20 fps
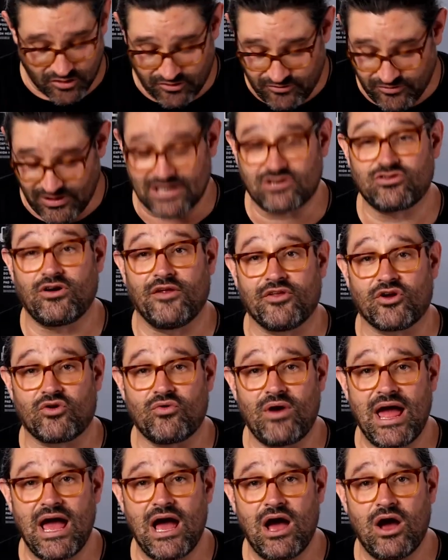the reflector on the
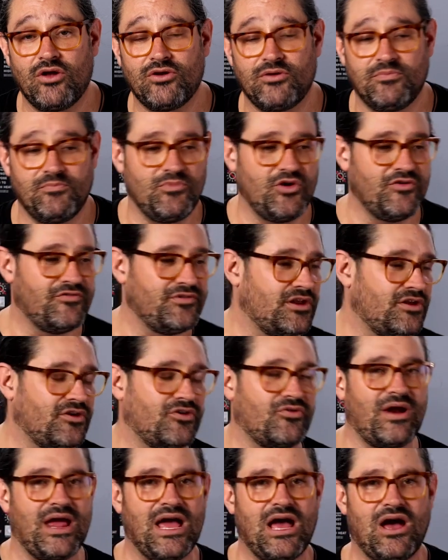ground, moving it
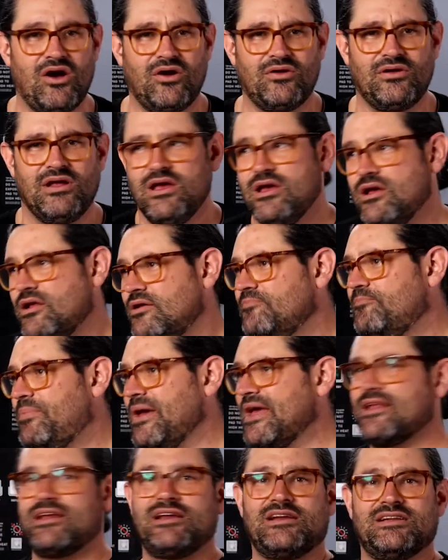around,
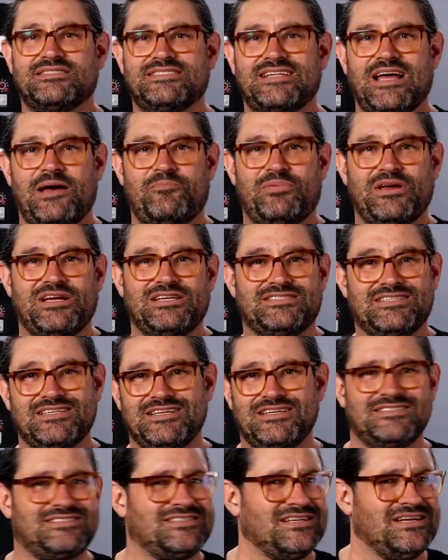banging into set
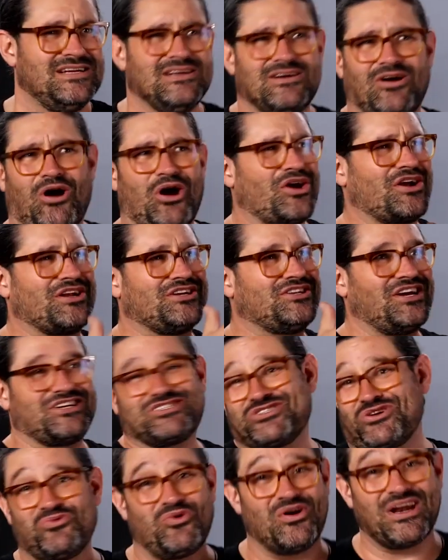pieces,
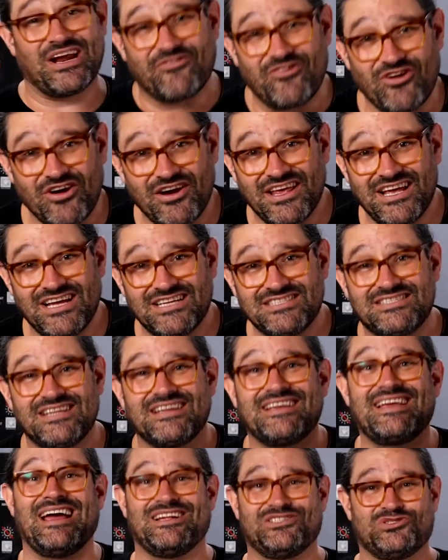architecture, whatever it is,
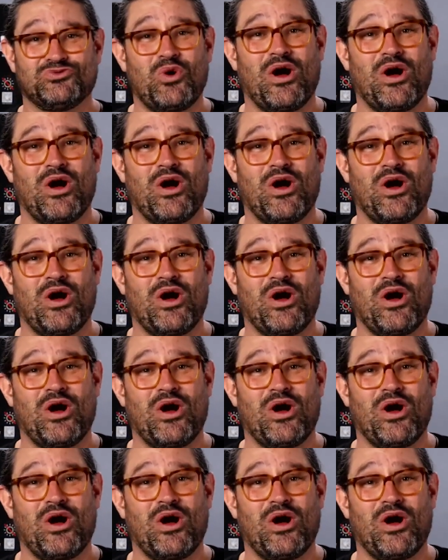guess